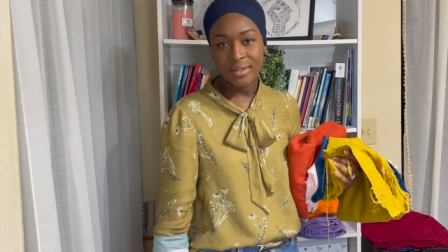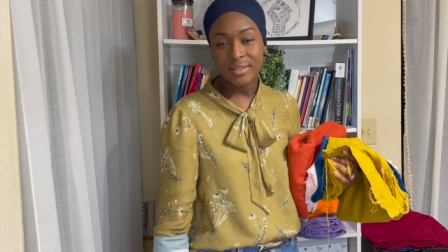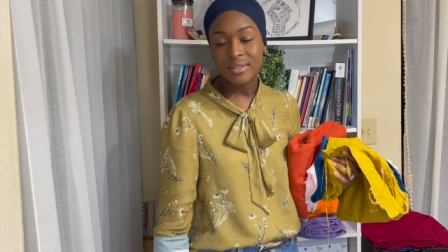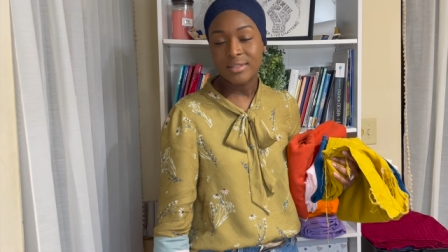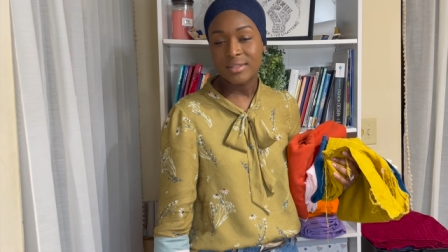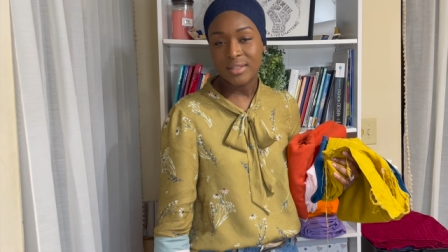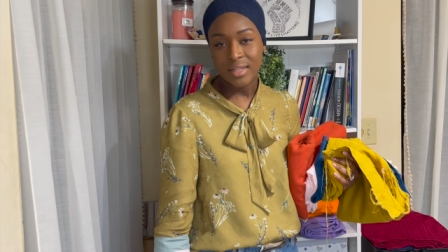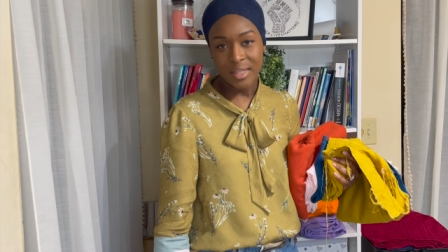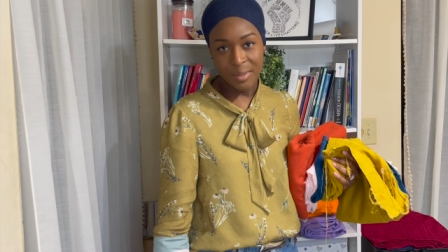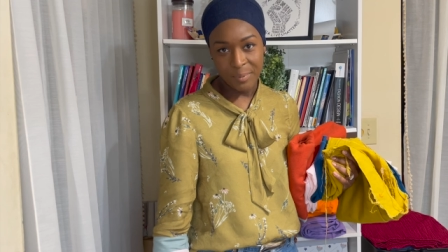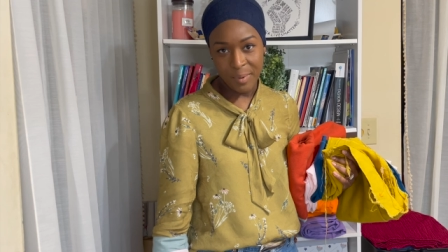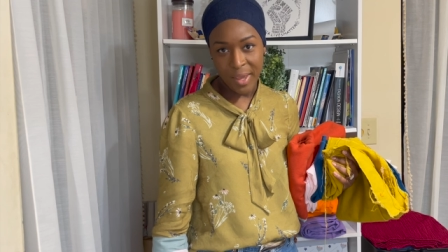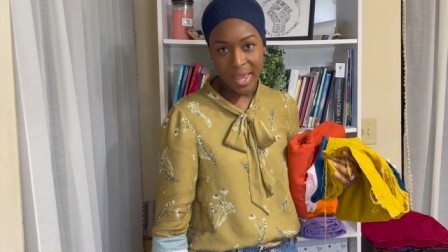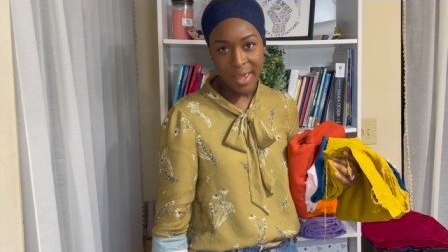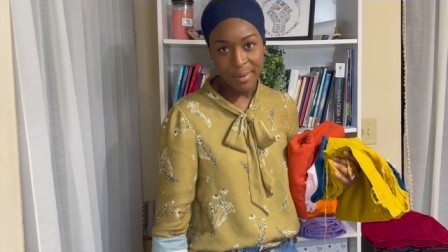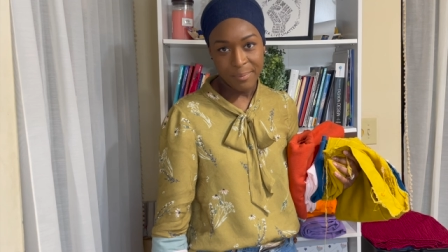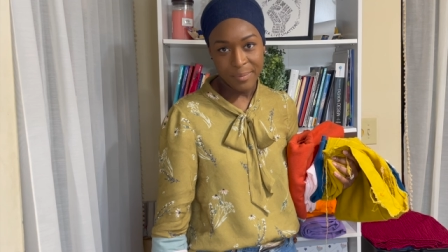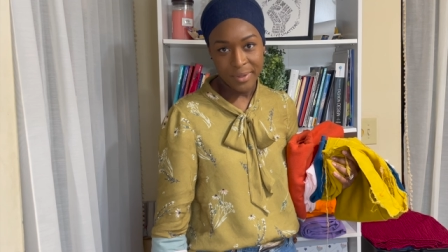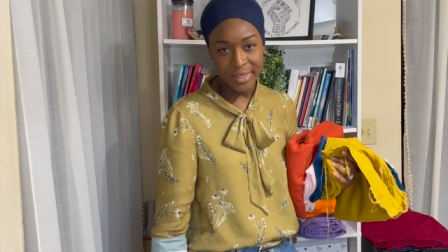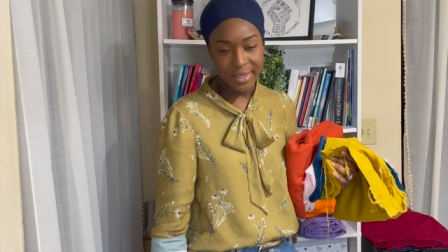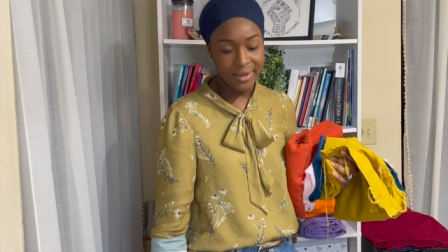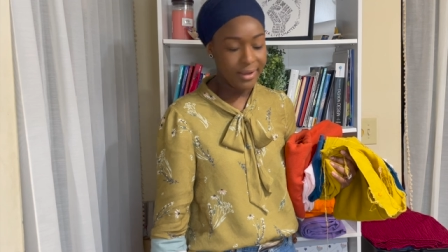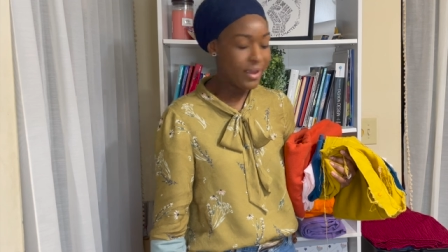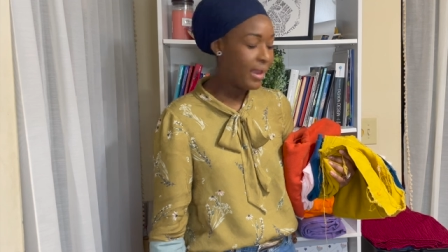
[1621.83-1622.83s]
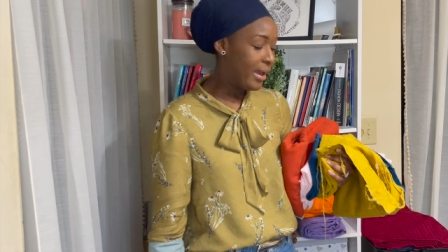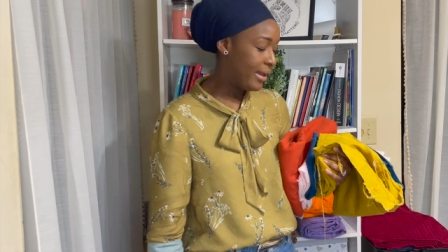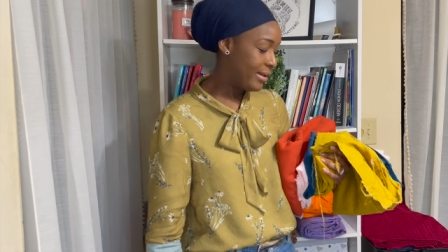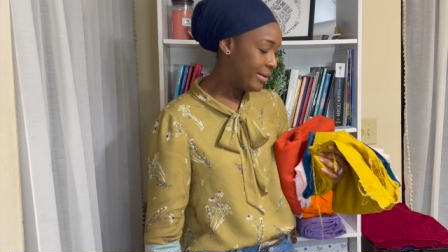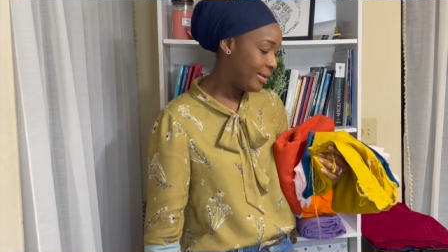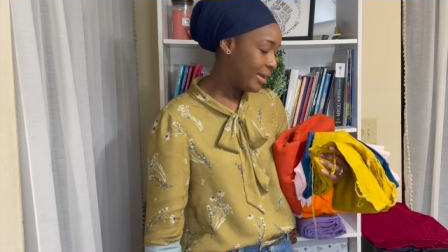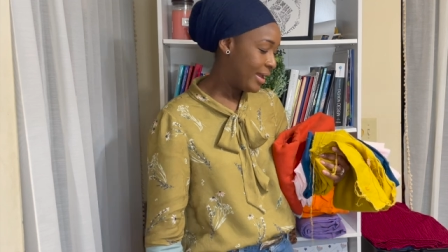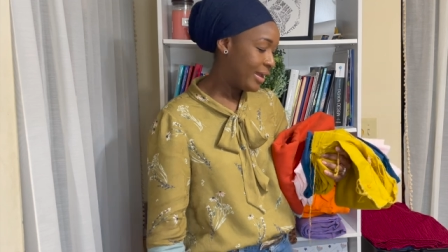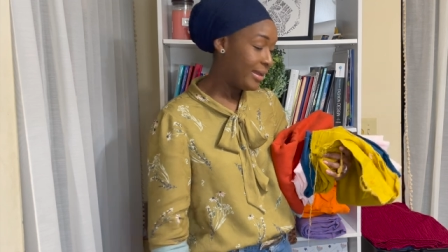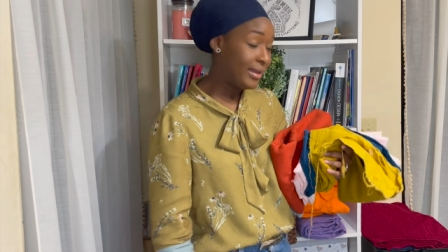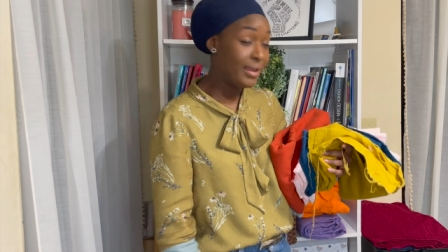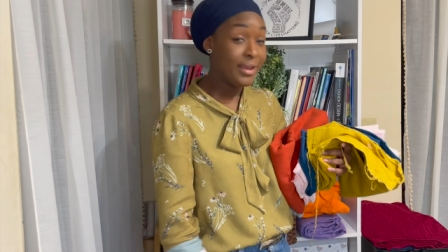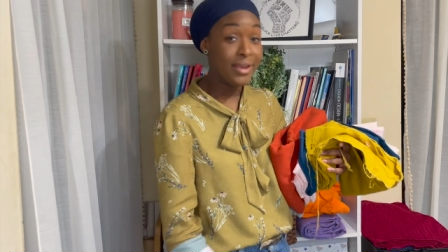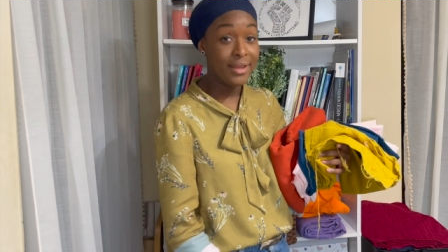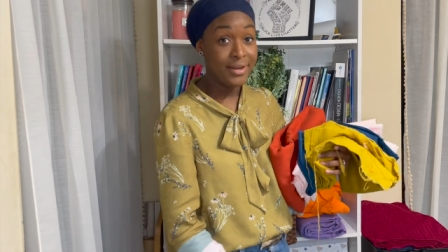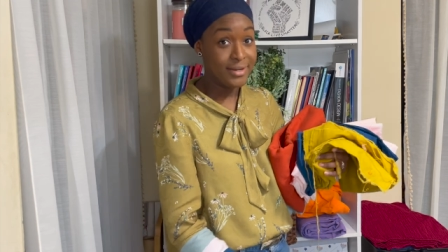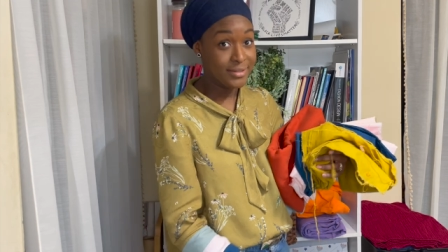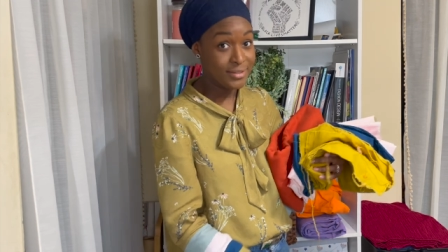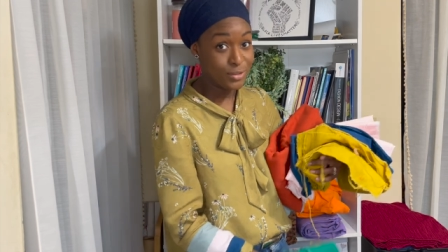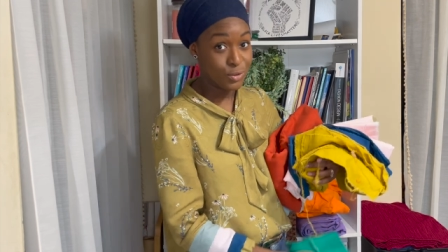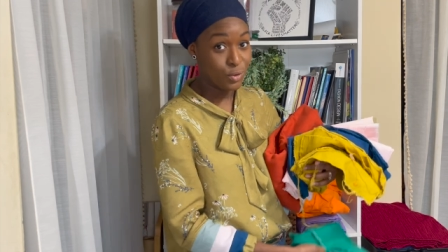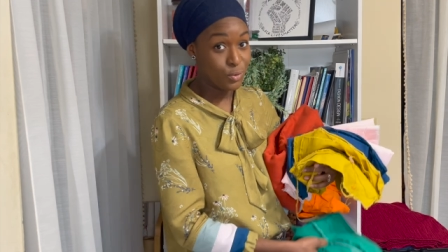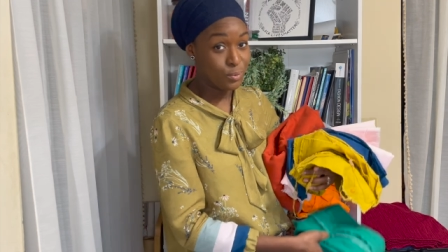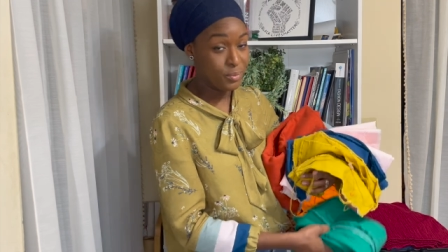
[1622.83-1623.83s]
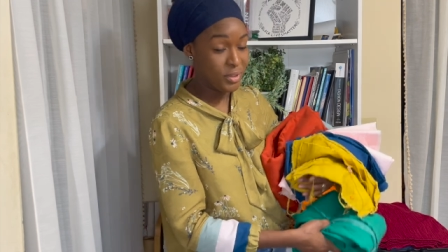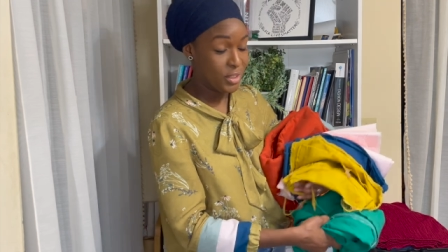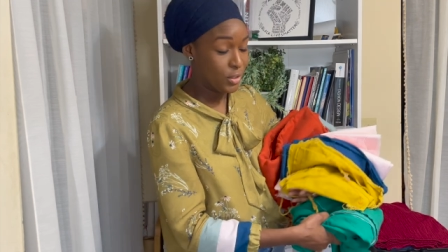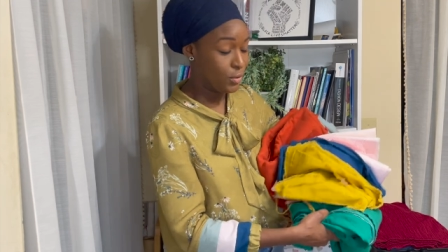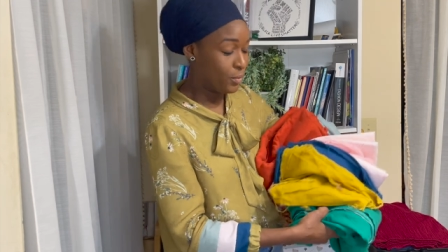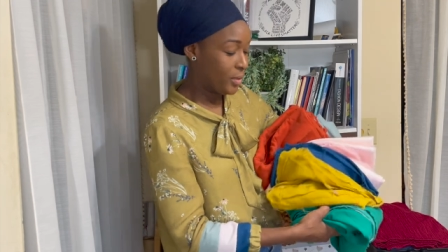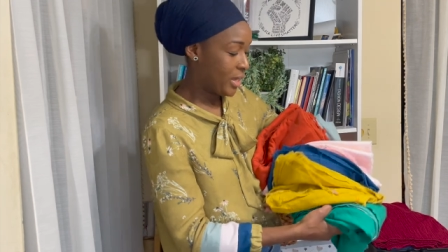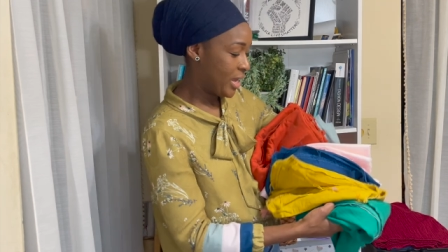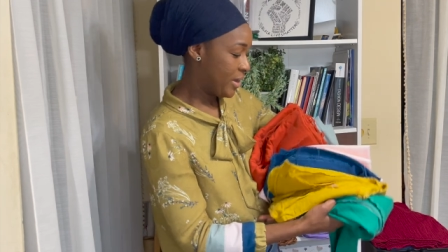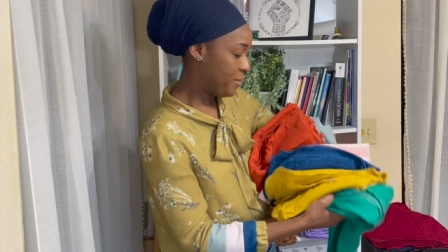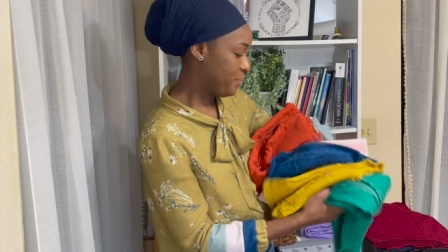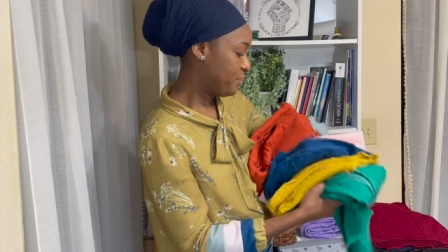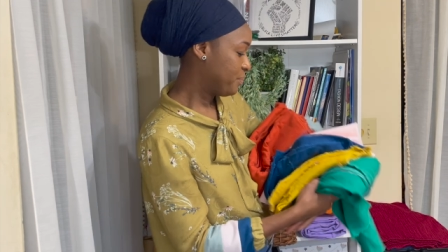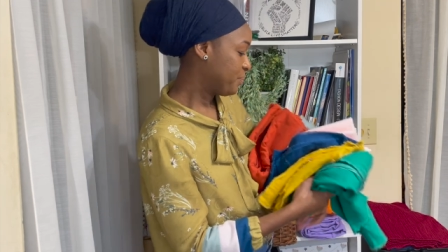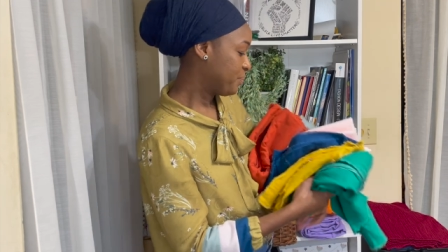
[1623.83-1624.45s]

sleep happy at night and it's gonna be okay.